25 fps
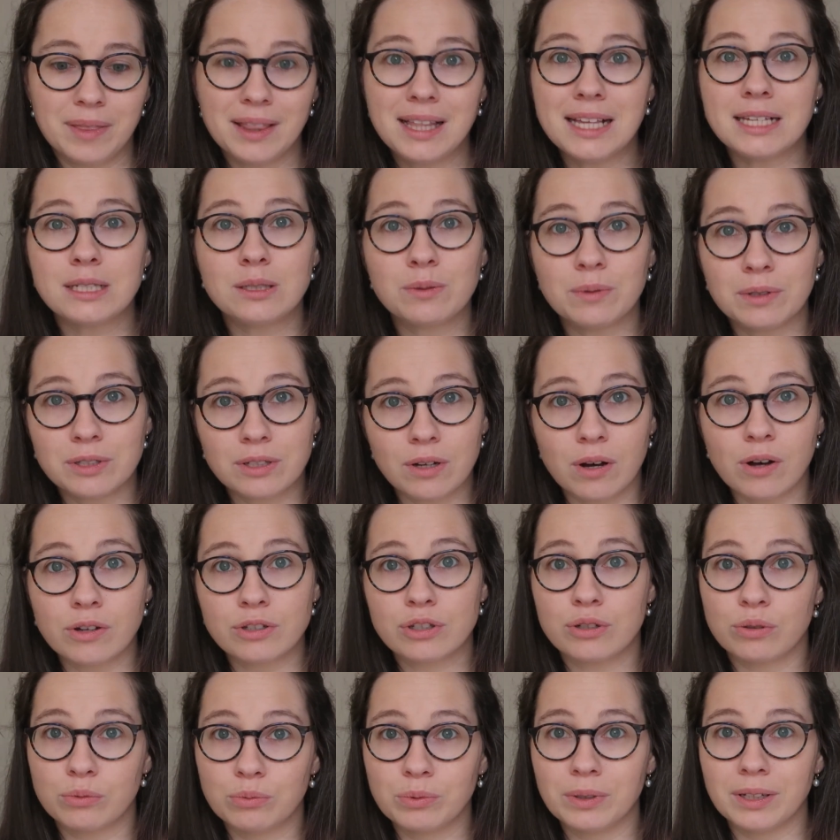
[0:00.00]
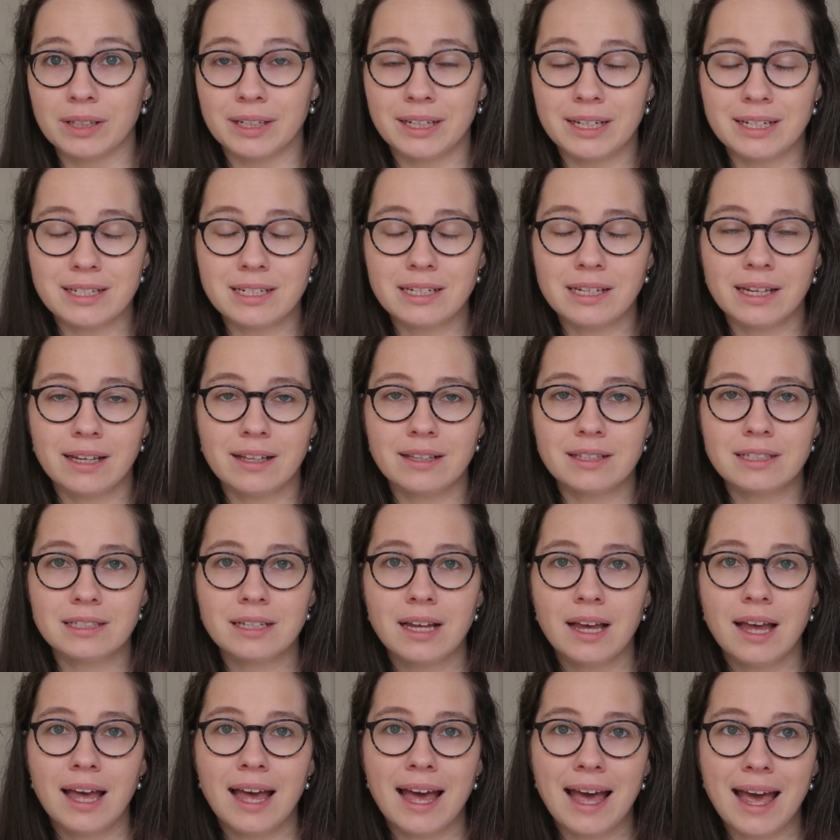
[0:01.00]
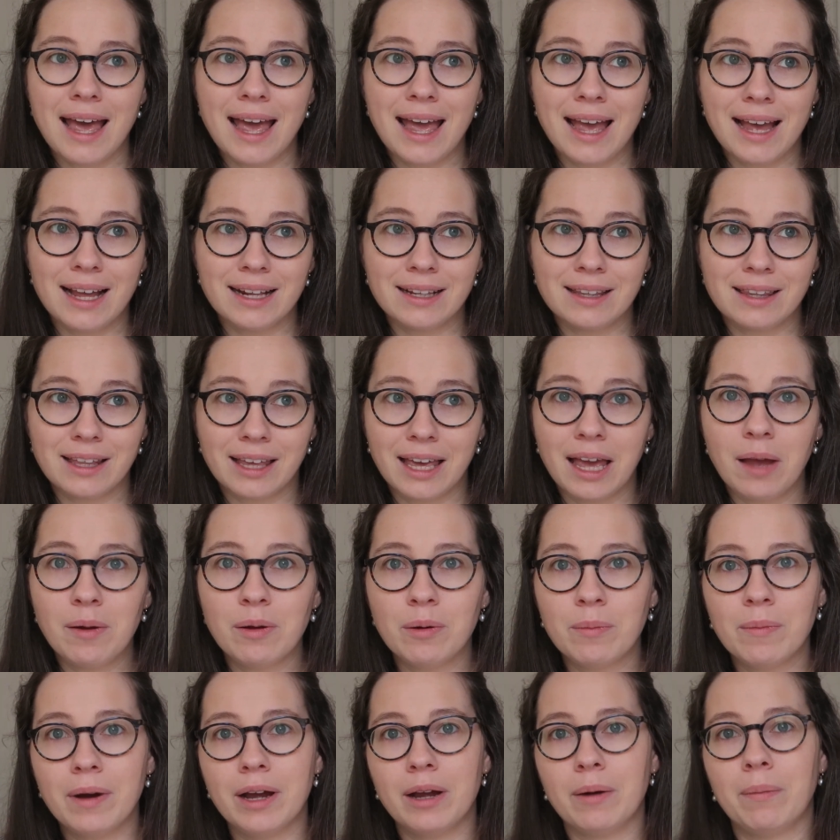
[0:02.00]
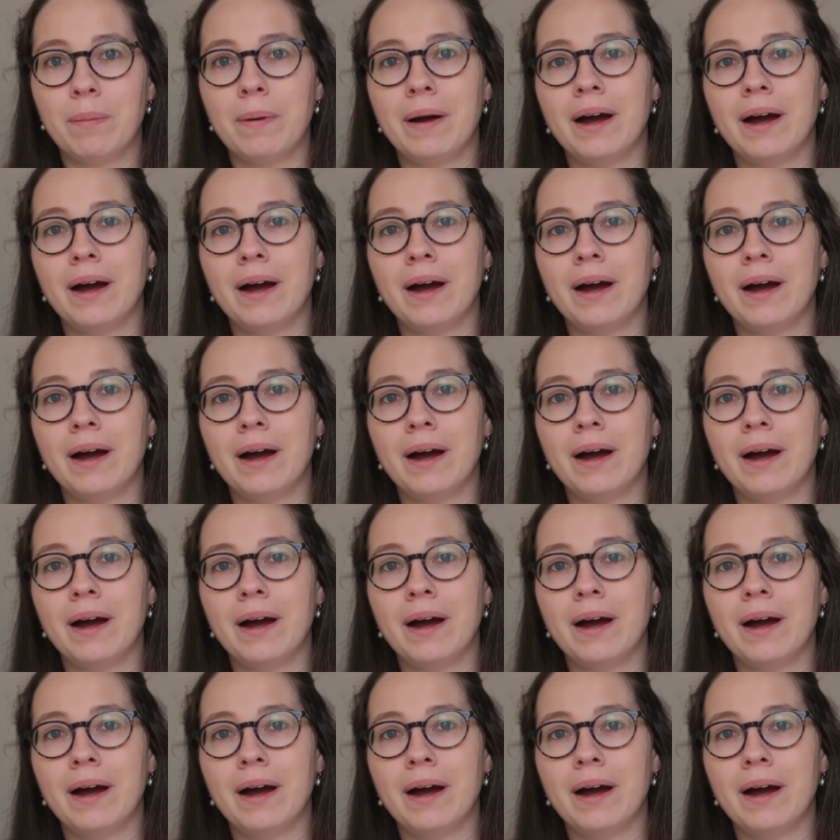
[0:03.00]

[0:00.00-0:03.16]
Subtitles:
This was also really intense, and the chamomile